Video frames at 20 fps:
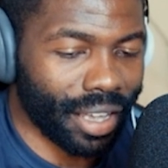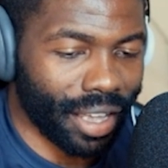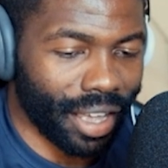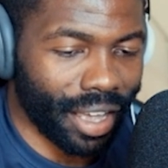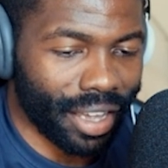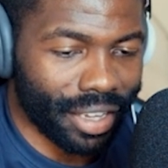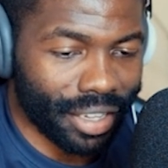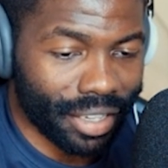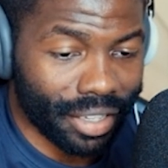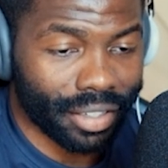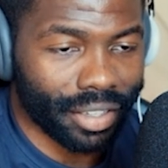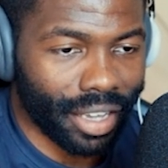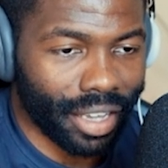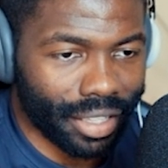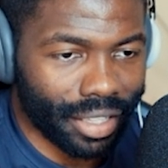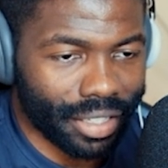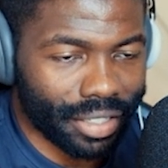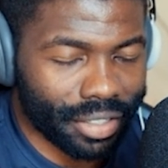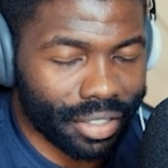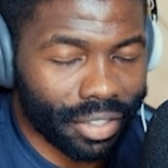I at
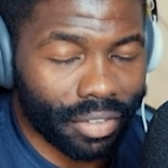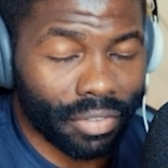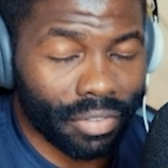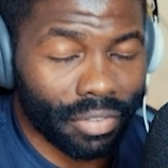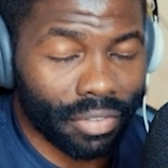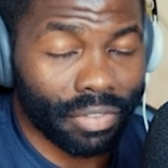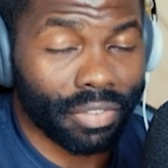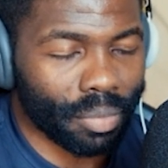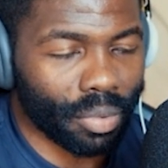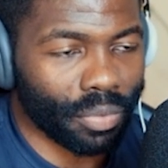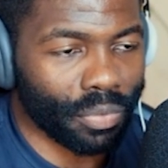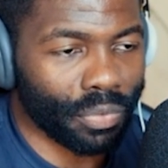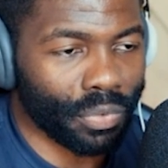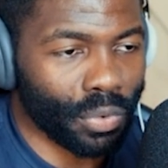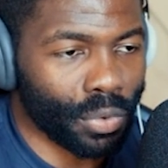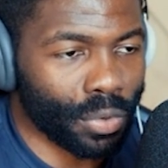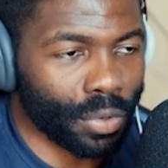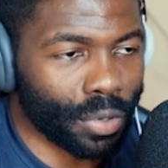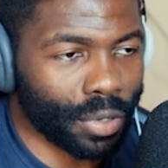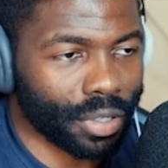least defined
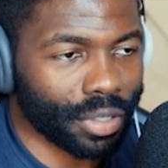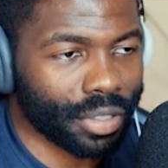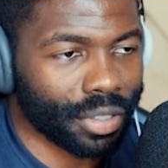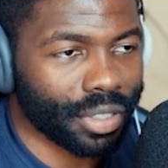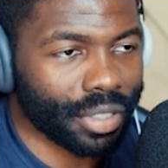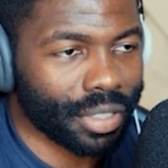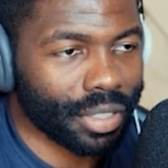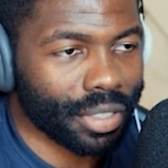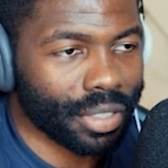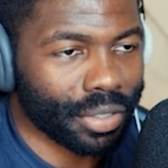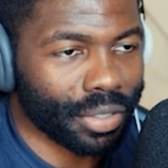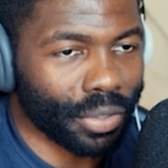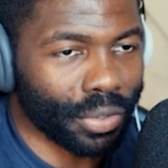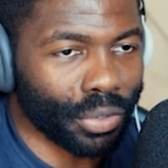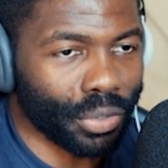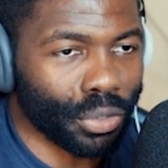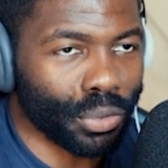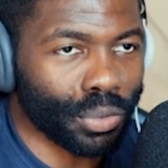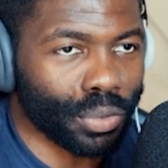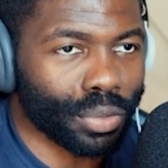before, the
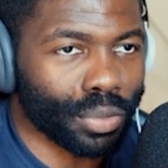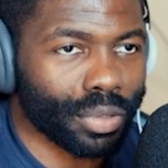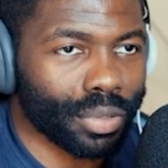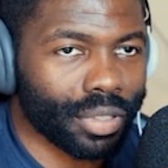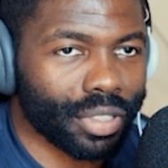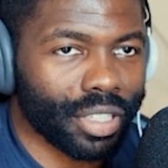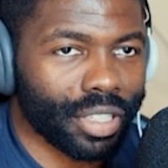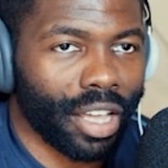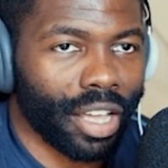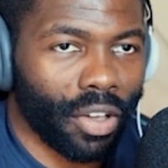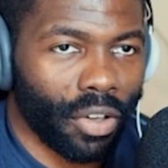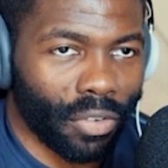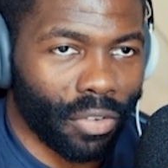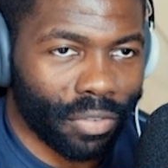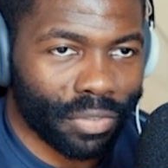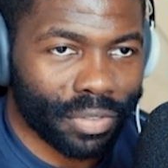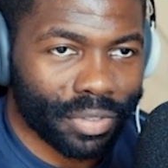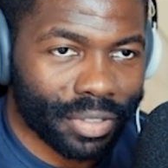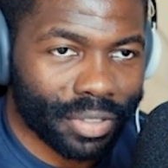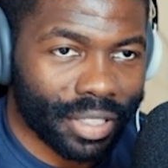whole of
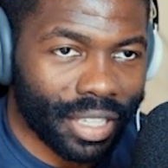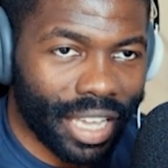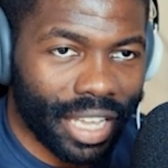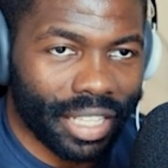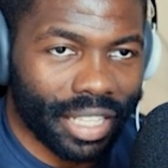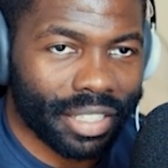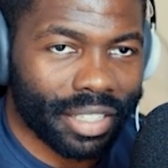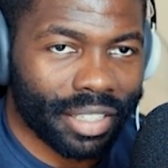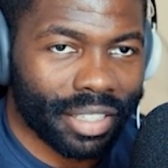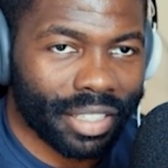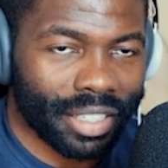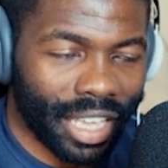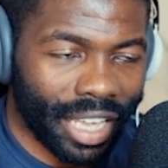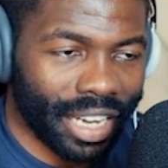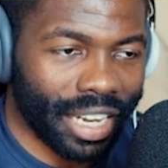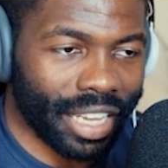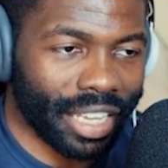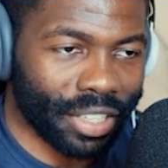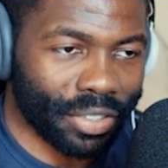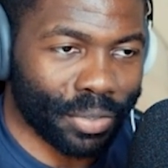it
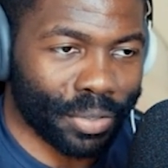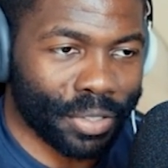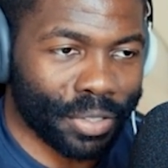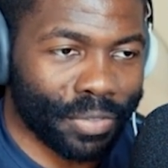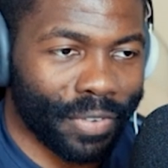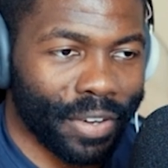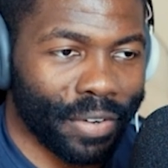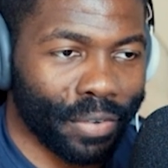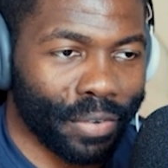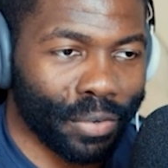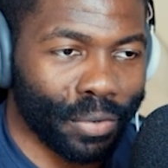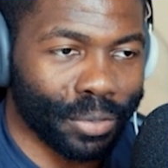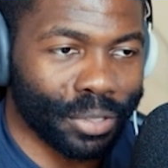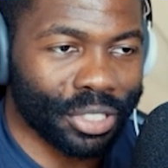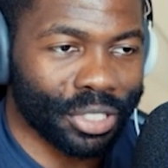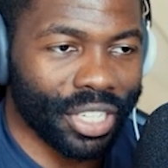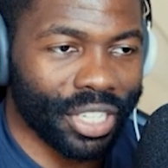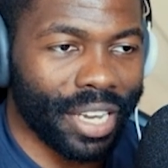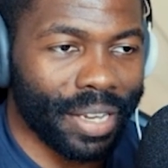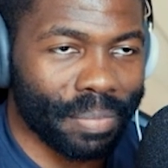getting into a spherical
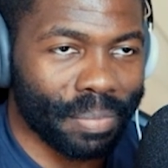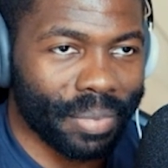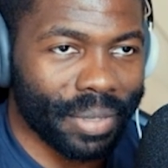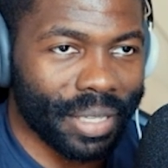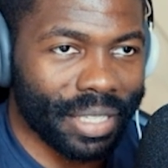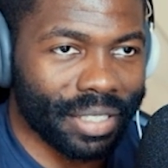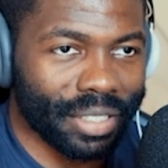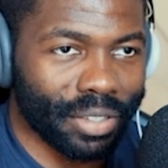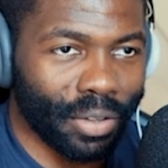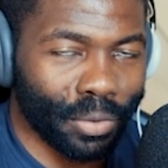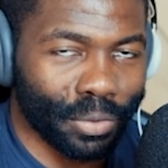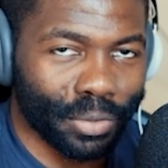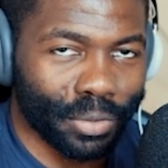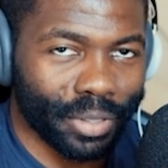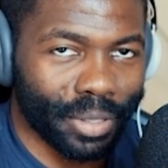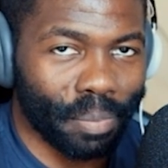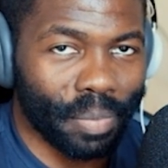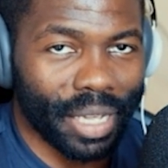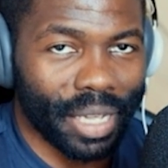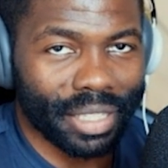shape is also
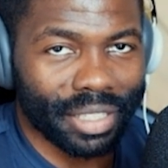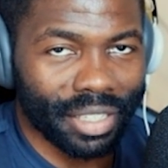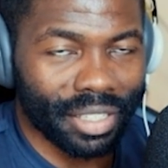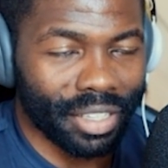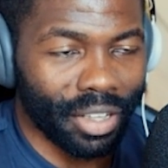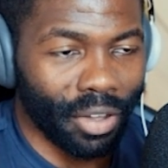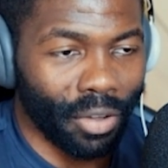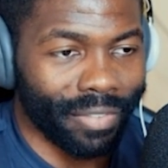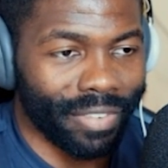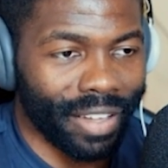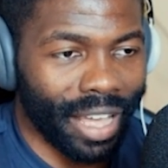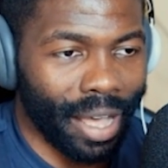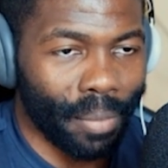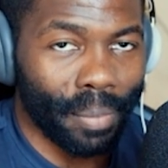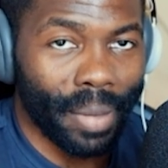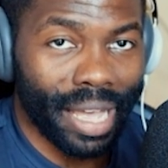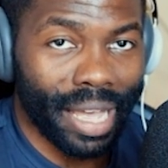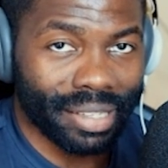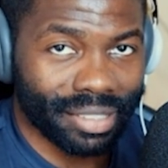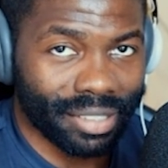dependent of how
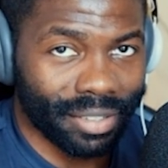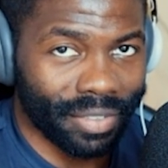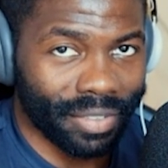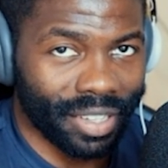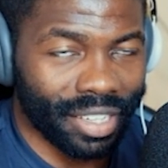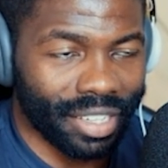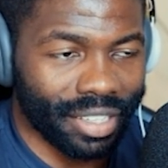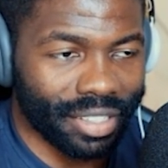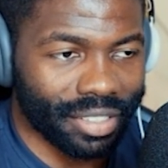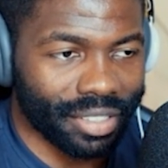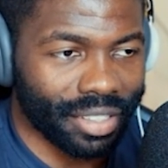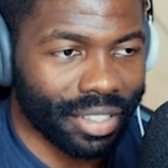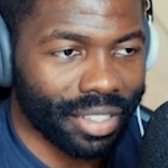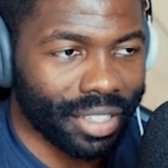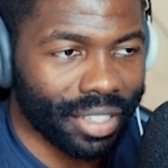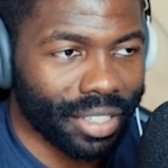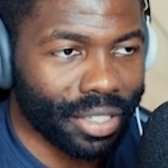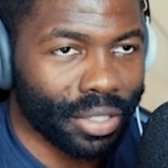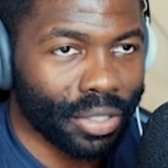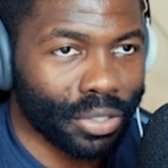massive it is.
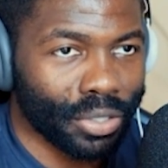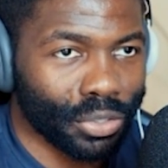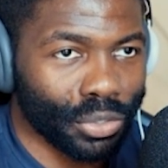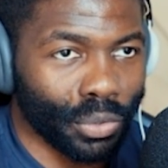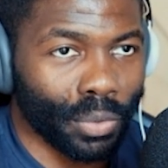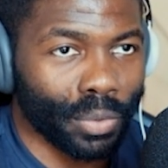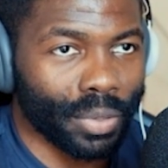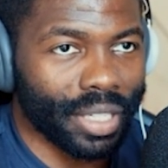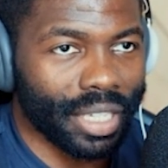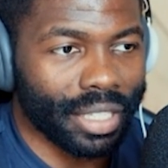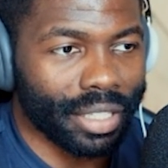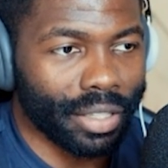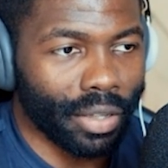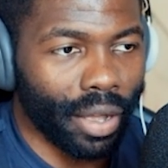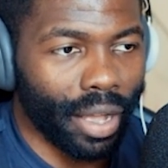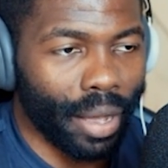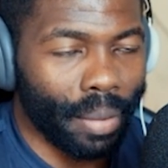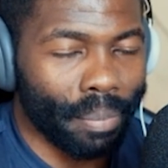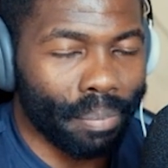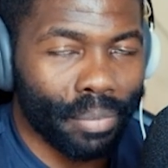Surely there
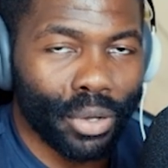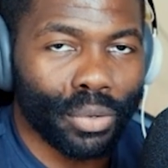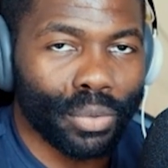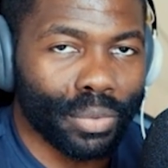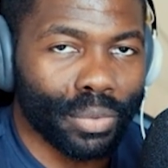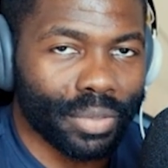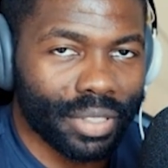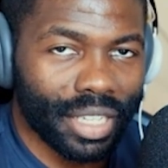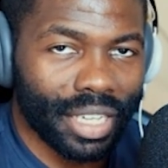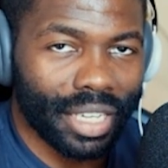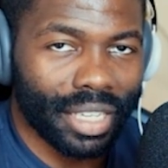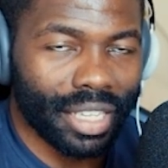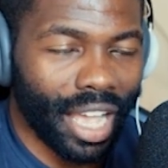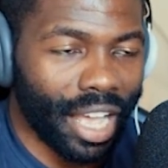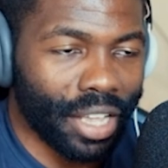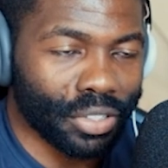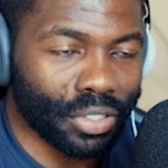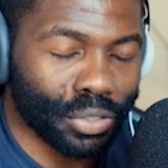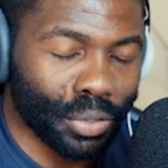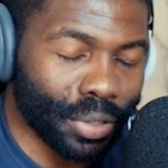are moons in
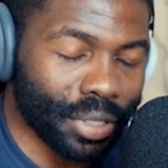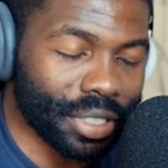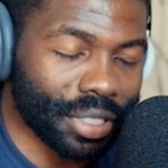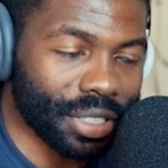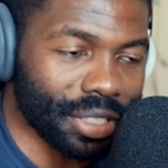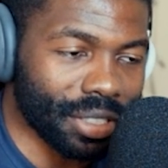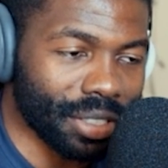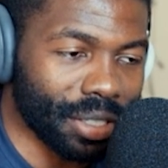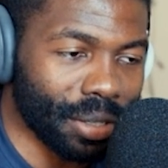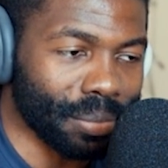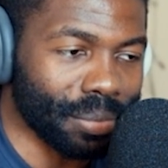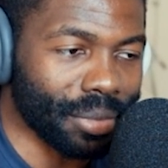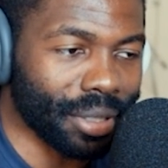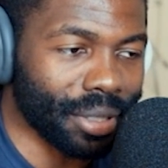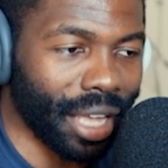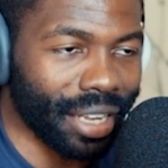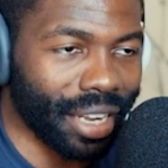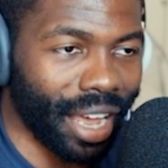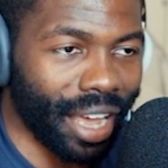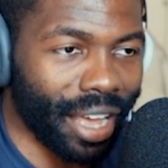our solar system
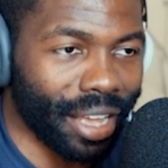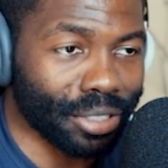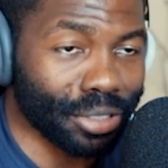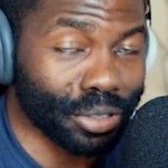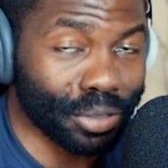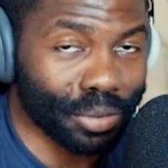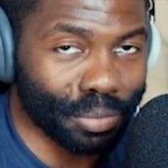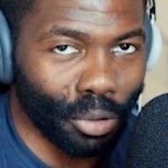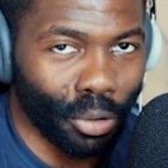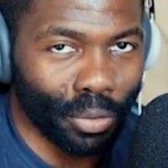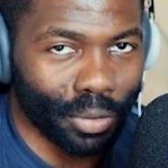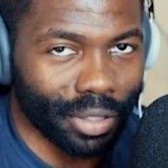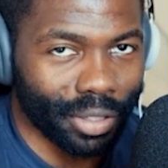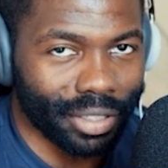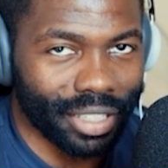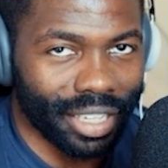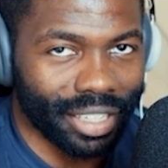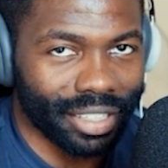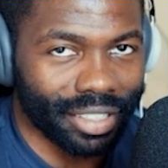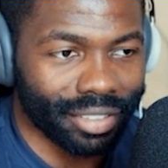that are smaller
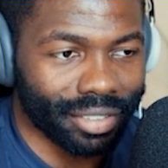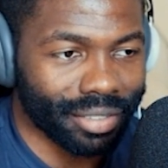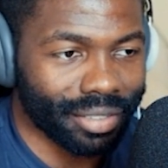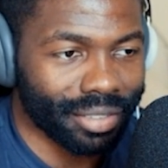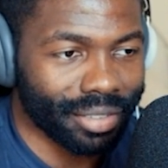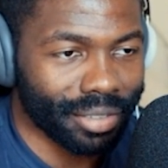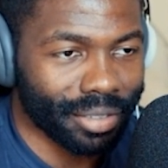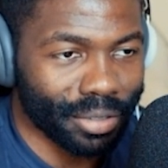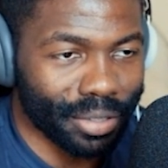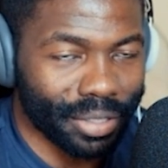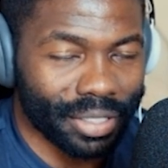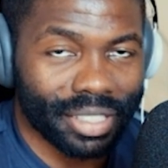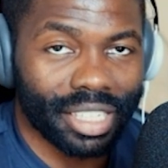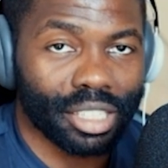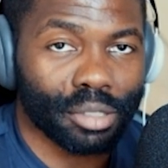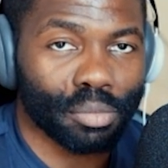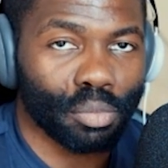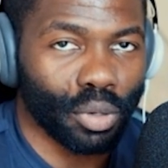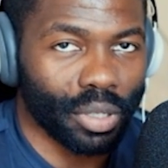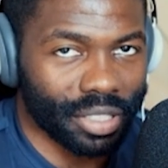than the six
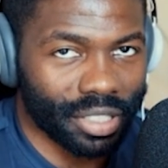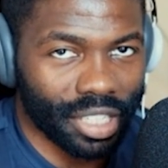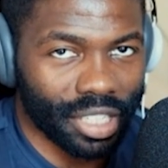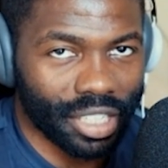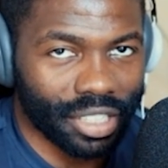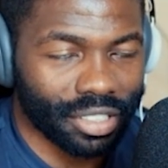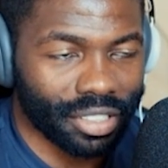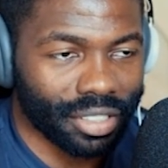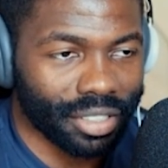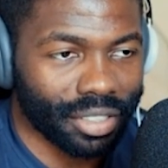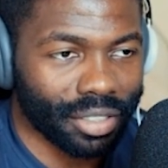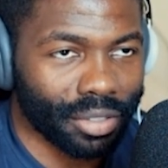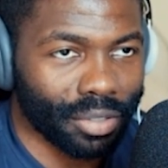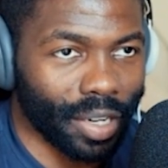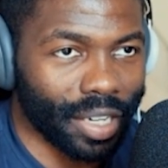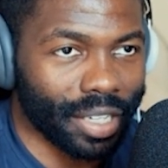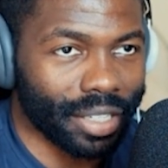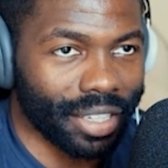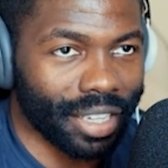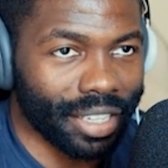point six, right?